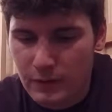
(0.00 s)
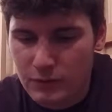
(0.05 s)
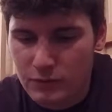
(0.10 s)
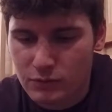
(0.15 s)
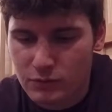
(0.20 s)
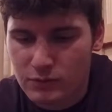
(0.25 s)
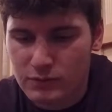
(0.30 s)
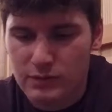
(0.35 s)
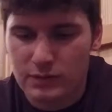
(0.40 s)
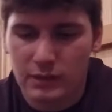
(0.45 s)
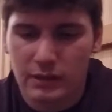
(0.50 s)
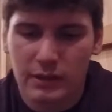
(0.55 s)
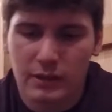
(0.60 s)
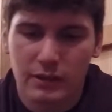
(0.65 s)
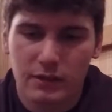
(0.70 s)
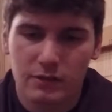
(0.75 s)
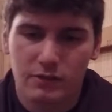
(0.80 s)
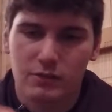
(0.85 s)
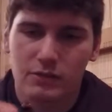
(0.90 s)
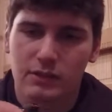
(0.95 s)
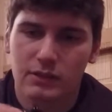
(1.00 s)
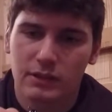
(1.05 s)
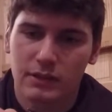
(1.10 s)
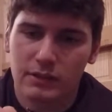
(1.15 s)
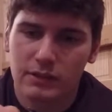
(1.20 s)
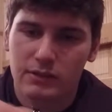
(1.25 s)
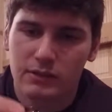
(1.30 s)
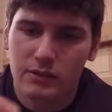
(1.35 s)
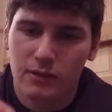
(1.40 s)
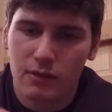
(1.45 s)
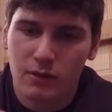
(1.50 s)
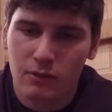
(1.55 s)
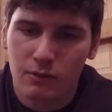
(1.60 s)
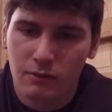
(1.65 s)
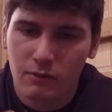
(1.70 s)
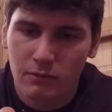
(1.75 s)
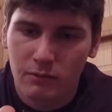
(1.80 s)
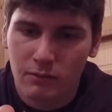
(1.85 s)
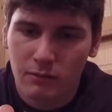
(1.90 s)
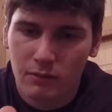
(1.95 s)
just like so,
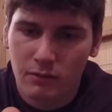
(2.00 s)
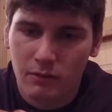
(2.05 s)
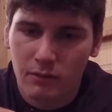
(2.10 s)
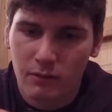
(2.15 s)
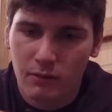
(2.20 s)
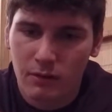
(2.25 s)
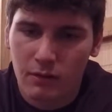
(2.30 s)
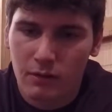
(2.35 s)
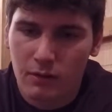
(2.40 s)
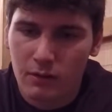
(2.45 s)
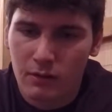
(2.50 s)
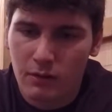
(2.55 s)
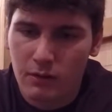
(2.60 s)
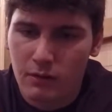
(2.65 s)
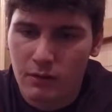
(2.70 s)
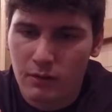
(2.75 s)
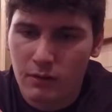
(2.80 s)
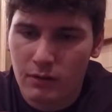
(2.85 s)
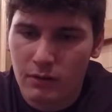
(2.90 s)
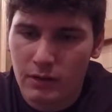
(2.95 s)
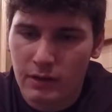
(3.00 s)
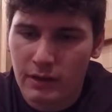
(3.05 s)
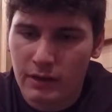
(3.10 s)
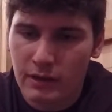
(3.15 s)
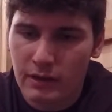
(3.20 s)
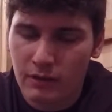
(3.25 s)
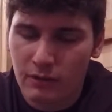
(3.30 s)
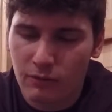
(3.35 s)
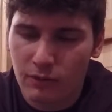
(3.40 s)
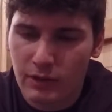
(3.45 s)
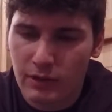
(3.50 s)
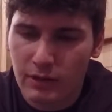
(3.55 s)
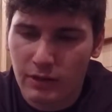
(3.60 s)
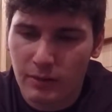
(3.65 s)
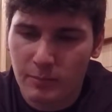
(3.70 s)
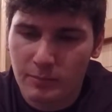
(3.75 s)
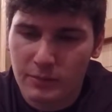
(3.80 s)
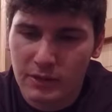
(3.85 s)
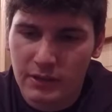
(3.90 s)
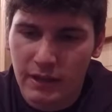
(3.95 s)
and it'll get
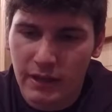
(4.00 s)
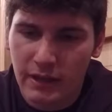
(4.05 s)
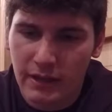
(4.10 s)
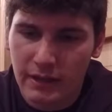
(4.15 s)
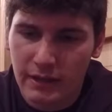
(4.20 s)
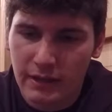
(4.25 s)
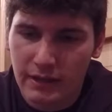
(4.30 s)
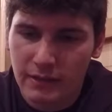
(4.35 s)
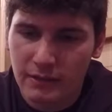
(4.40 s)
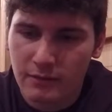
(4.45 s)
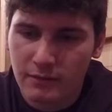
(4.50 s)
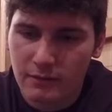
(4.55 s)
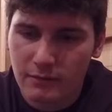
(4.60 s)
up to that head.